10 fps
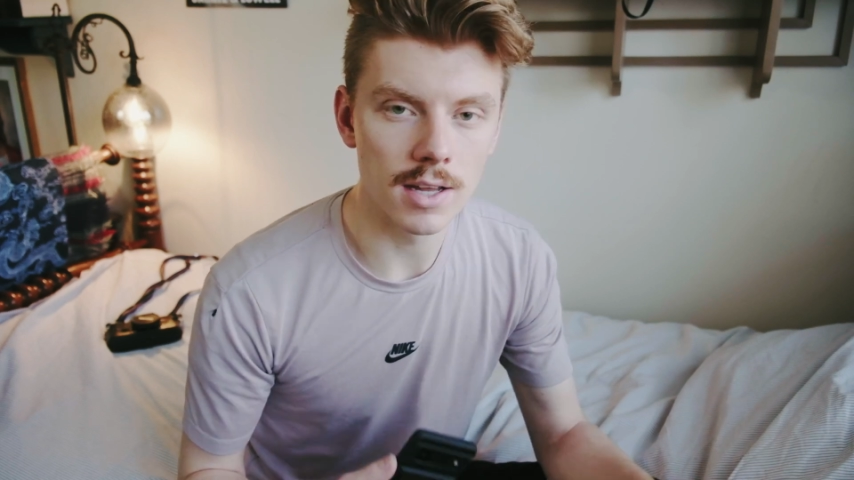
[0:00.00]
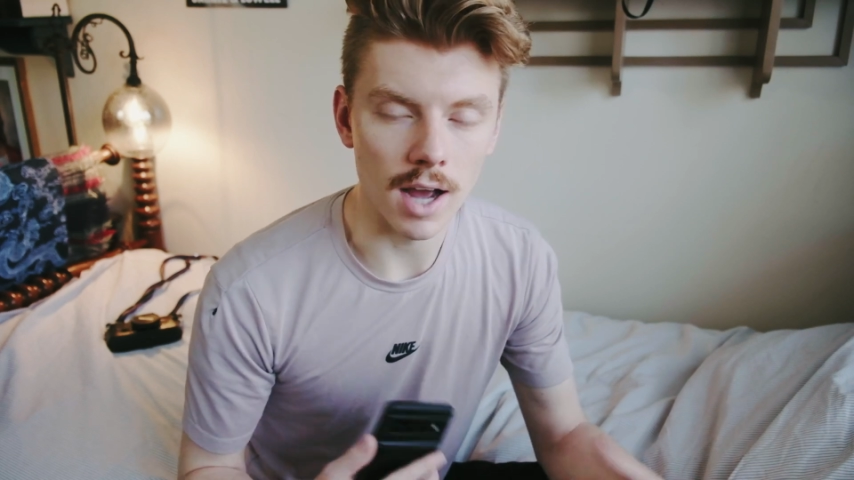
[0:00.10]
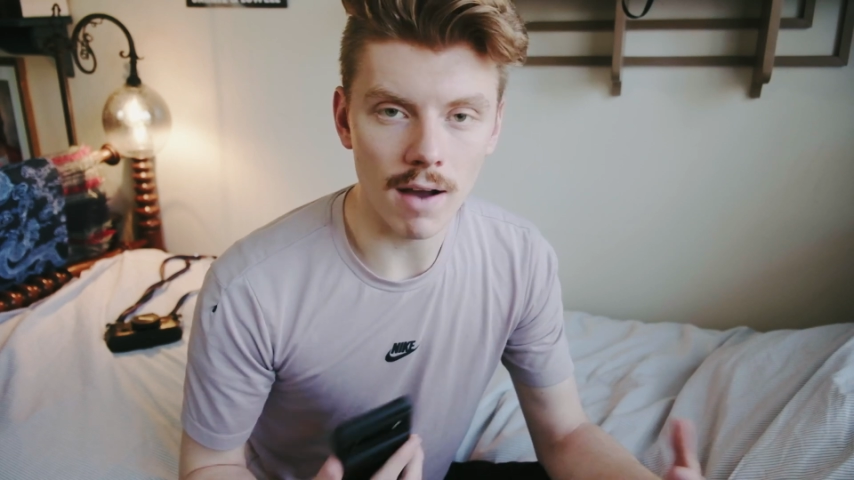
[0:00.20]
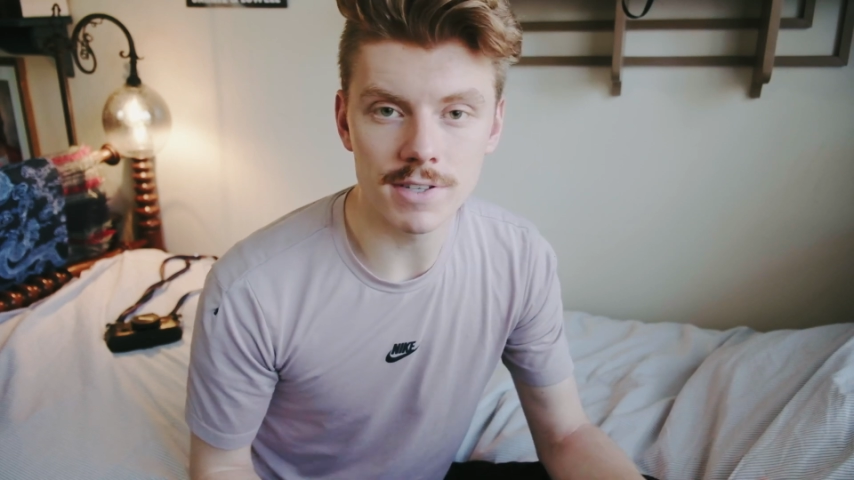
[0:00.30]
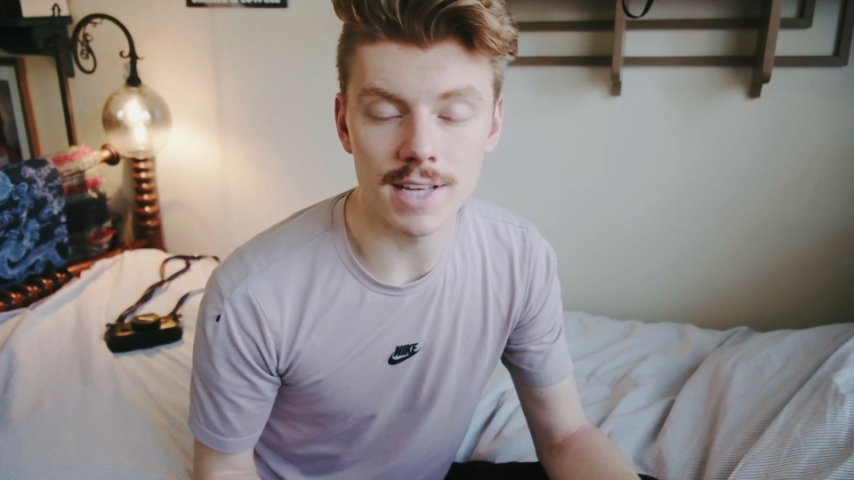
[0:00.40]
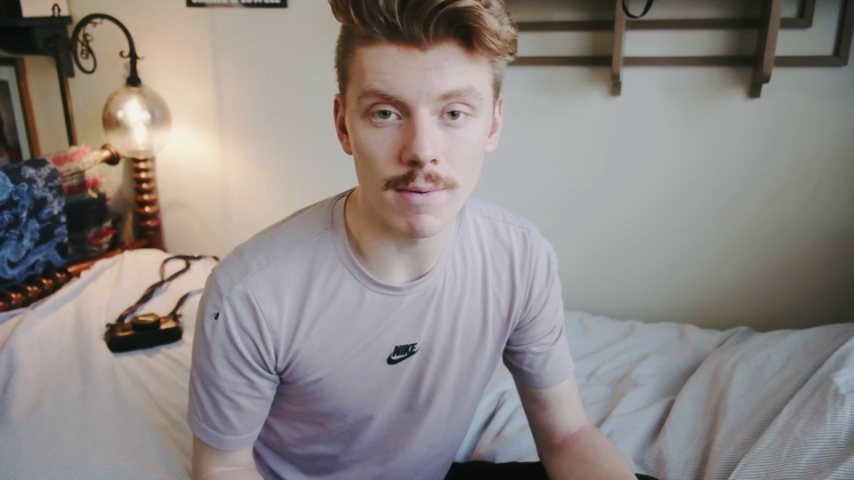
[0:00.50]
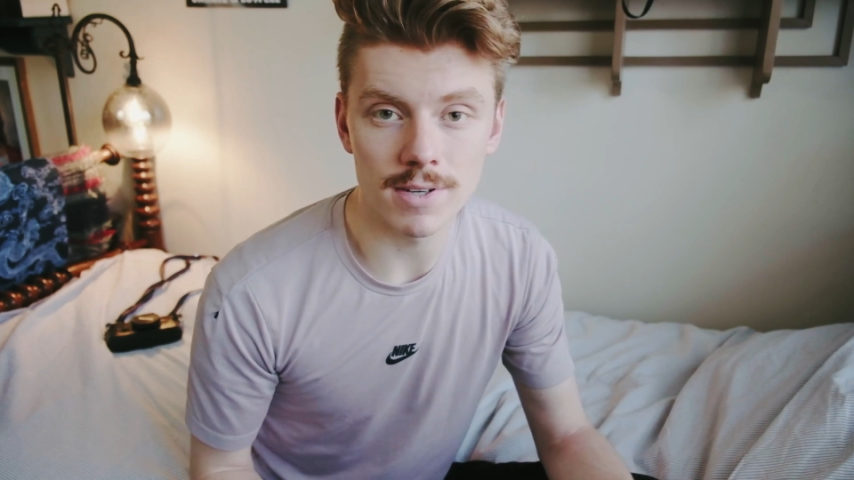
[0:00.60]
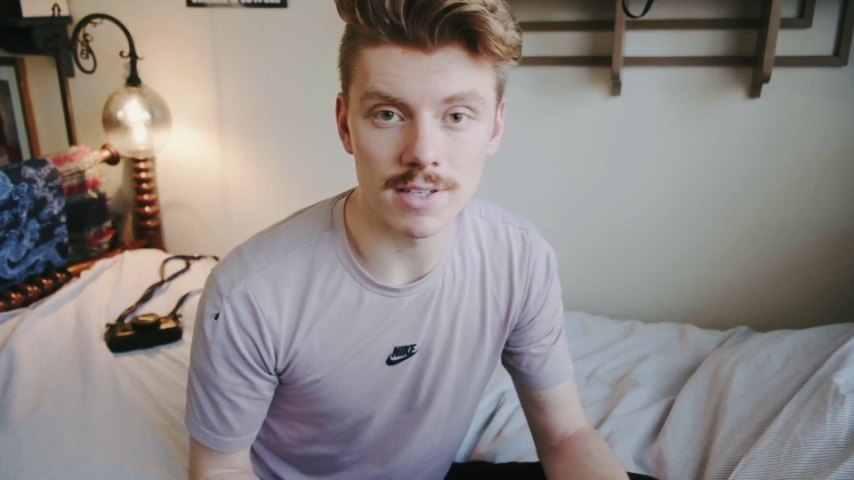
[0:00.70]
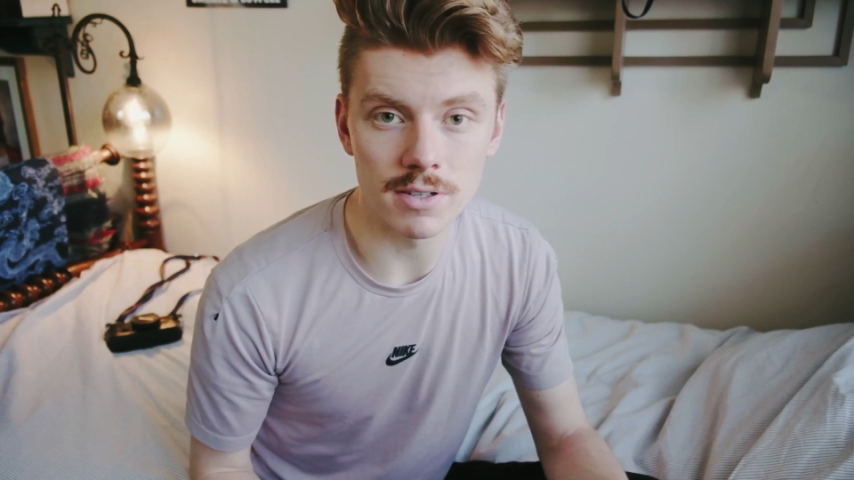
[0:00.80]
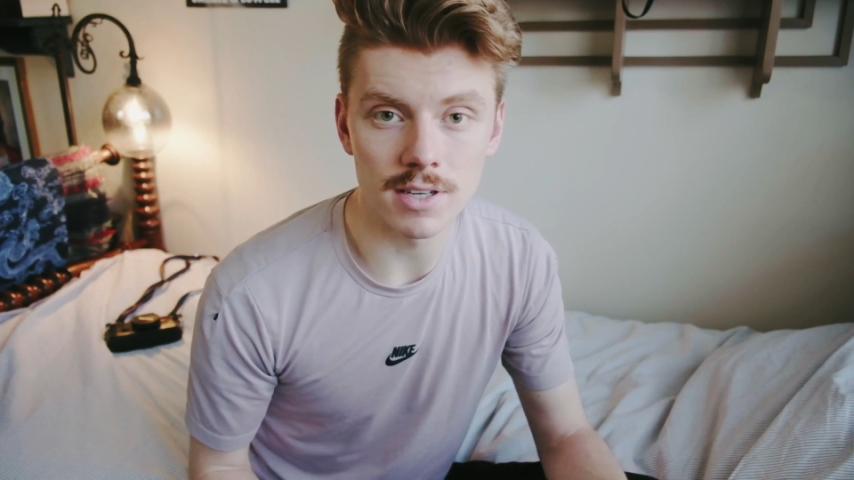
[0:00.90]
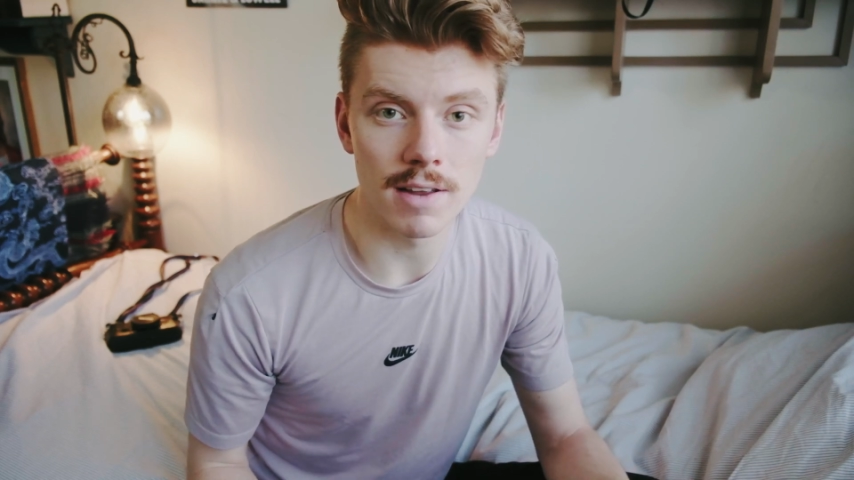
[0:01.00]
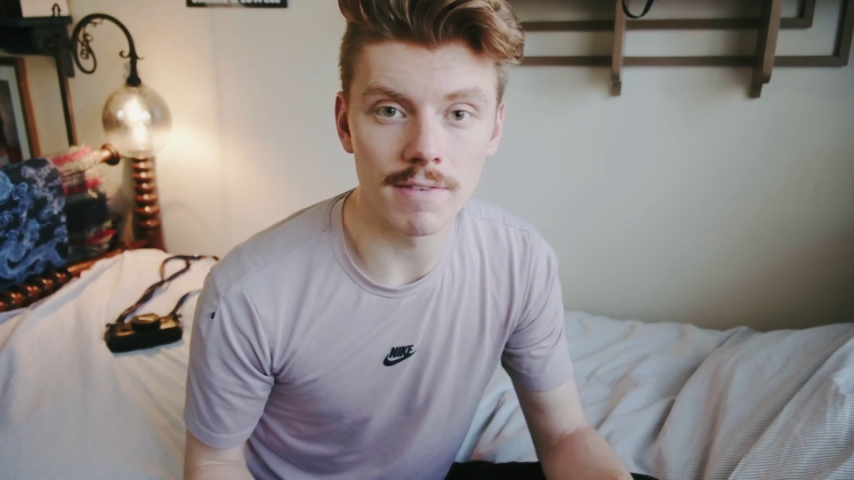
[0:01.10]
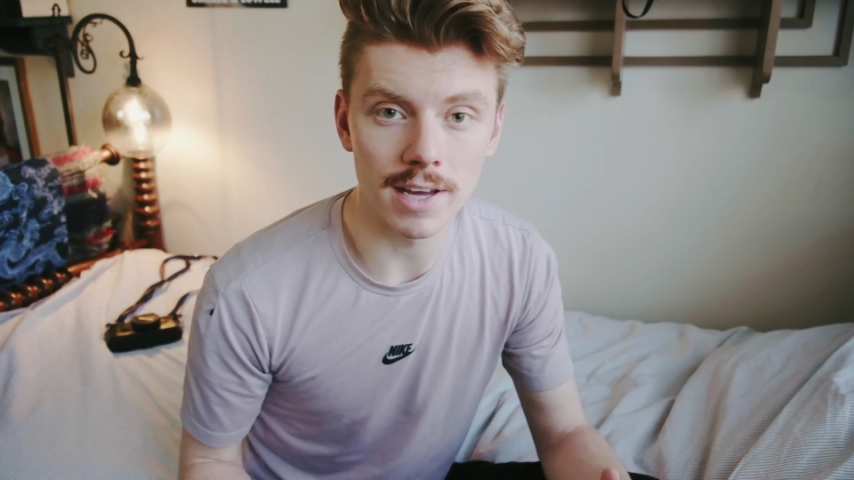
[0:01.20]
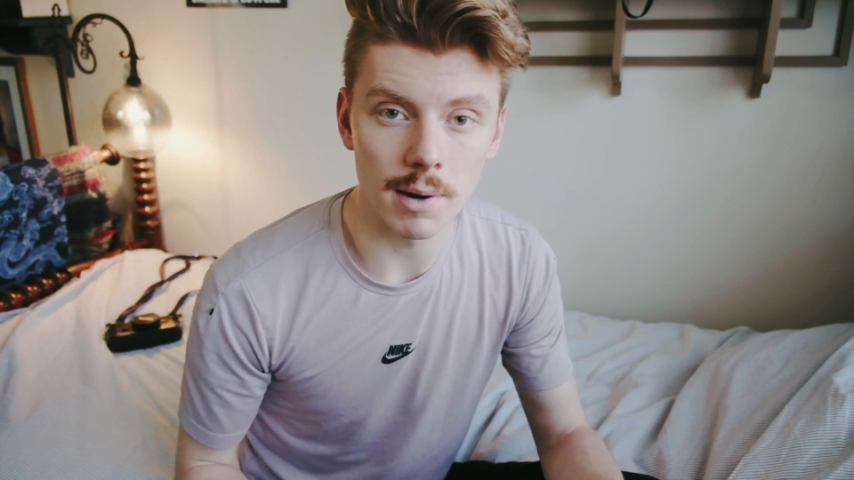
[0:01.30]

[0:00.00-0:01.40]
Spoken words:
Like obviously I wasn't used to living in